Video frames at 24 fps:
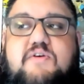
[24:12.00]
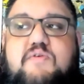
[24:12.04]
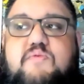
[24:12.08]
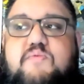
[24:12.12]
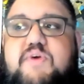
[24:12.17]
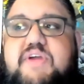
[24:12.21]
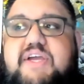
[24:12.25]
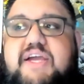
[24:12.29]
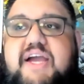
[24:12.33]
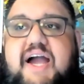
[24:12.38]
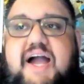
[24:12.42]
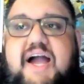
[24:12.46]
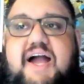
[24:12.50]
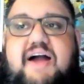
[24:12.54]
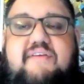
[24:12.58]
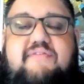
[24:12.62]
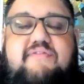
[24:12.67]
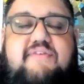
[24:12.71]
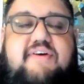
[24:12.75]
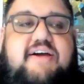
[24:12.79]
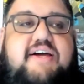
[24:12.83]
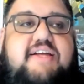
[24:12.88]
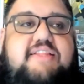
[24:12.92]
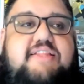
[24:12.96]
We
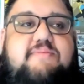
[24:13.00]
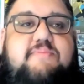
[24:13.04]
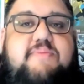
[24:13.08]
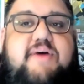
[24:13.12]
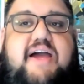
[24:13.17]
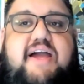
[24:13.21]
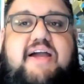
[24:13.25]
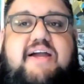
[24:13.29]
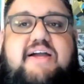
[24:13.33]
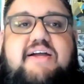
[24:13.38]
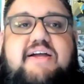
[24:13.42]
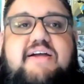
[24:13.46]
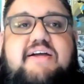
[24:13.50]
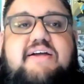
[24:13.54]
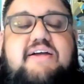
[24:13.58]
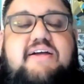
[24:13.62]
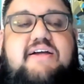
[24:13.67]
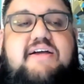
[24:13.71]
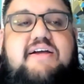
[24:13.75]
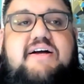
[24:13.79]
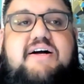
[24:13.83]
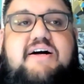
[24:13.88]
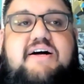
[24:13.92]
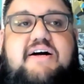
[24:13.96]
have at the back
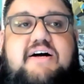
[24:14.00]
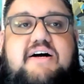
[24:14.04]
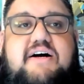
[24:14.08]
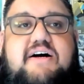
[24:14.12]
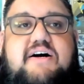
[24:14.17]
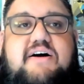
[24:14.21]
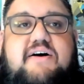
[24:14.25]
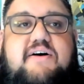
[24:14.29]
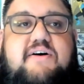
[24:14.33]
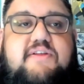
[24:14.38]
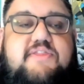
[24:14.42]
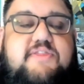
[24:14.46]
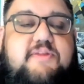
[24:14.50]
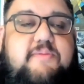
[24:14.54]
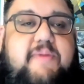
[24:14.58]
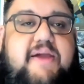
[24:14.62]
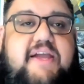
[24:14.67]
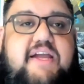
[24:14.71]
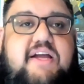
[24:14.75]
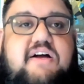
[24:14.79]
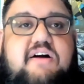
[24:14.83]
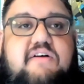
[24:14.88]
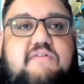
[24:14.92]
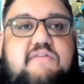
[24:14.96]
the
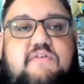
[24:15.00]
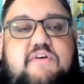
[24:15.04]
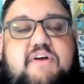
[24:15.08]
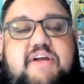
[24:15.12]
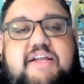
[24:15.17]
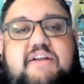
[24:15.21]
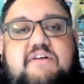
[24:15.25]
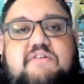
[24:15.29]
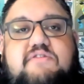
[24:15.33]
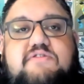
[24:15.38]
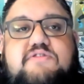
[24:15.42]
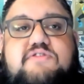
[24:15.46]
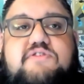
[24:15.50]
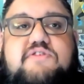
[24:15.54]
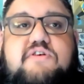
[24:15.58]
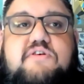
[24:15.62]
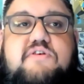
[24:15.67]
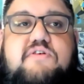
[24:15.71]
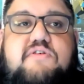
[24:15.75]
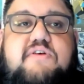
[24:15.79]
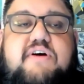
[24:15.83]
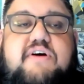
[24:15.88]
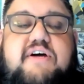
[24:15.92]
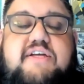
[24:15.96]
main cover, and
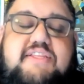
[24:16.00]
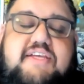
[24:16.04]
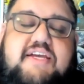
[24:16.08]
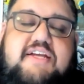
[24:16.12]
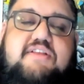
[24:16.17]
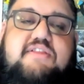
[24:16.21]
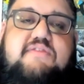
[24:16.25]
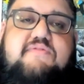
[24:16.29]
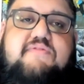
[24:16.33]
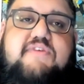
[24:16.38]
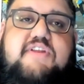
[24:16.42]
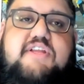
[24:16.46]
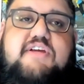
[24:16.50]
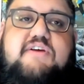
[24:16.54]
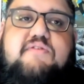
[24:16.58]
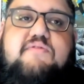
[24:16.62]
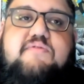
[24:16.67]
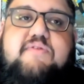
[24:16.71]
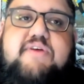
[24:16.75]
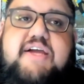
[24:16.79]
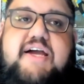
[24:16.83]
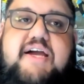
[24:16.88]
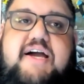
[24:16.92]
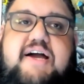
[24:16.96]
also at the end of the video
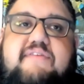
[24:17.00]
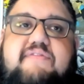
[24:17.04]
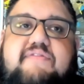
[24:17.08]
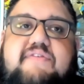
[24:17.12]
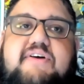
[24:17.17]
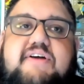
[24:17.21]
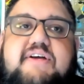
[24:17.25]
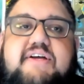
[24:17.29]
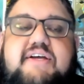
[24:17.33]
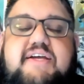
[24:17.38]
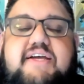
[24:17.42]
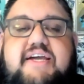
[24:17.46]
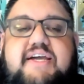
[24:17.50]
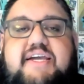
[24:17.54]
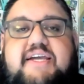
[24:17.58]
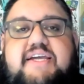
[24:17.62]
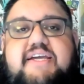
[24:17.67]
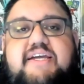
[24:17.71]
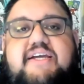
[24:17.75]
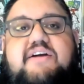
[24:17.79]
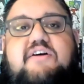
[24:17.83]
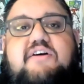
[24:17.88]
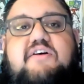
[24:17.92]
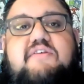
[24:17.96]
we have
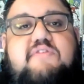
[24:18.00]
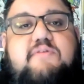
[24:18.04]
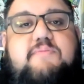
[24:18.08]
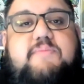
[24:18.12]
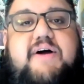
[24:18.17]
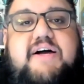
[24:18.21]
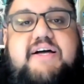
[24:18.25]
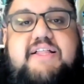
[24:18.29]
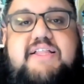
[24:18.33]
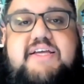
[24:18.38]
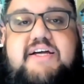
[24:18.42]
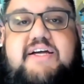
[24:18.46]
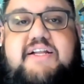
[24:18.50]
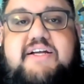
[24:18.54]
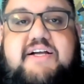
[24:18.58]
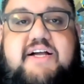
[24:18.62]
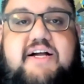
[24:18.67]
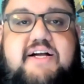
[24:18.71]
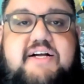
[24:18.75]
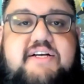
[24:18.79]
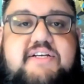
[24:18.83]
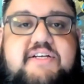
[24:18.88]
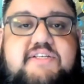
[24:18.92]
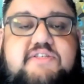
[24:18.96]
a cover by Eliana
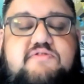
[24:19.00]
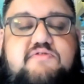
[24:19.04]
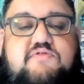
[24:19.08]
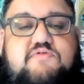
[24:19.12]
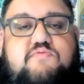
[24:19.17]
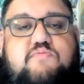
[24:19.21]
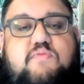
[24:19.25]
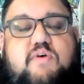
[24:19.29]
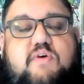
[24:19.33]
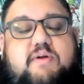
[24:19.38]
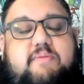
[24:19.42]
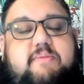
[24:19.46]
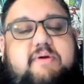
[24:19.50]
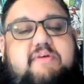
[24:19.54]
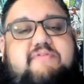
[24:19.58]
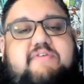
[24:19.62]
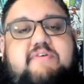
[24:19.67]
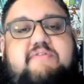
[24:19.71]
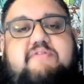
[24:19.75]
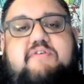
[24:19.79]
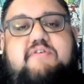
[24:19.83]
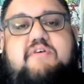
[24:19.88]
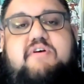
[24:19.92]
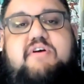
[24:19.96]
Kangas, who's one of my
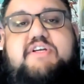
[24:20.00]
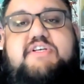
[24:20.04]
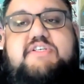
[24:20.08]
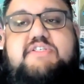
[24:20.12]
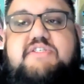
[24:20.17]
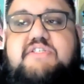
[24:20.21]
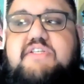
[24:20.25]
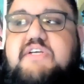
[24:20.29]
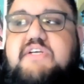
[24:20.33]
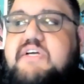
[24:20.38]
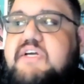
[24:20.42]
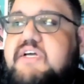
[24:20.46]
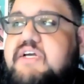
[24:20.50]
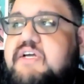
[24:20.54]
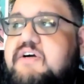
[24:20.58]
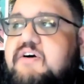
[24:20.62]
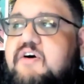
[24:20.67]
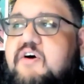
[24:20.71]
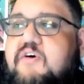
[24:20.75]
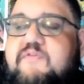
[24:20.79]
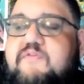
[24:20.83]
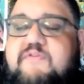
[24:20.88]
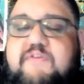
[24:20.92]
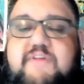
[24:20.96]
favorite artists.
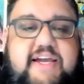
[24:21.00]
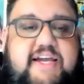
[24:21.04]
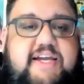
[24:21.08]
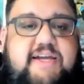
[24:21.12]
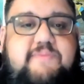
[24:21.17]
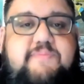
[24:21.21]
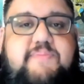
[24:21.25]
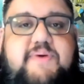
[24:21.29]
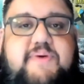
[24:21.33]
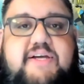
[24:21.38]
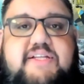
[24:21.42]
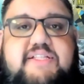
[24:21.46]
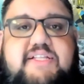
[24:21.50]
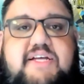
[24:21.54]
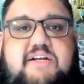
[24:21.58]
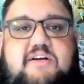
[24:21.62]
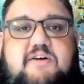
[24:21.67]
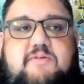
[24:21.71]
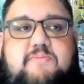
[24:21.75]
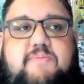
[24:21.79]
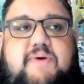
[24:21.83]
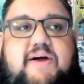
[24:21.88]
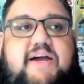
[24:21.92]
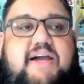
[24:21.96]
Hopefully I can pick that up.